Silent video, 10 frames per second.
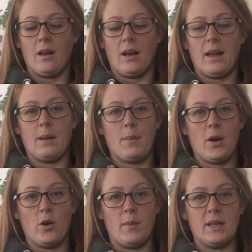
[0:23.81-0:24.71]
a
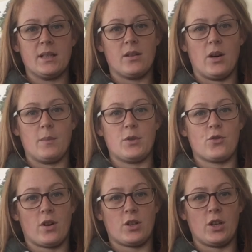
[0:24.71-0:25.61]
pyramid type
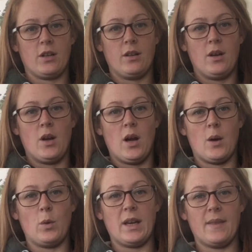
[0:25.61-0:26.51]
structure,
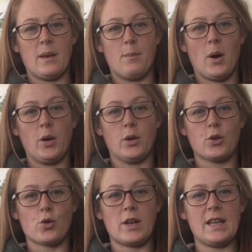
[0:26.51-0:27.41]
and we can then poke
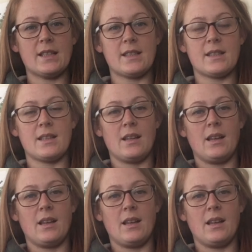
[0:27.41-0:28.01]
treats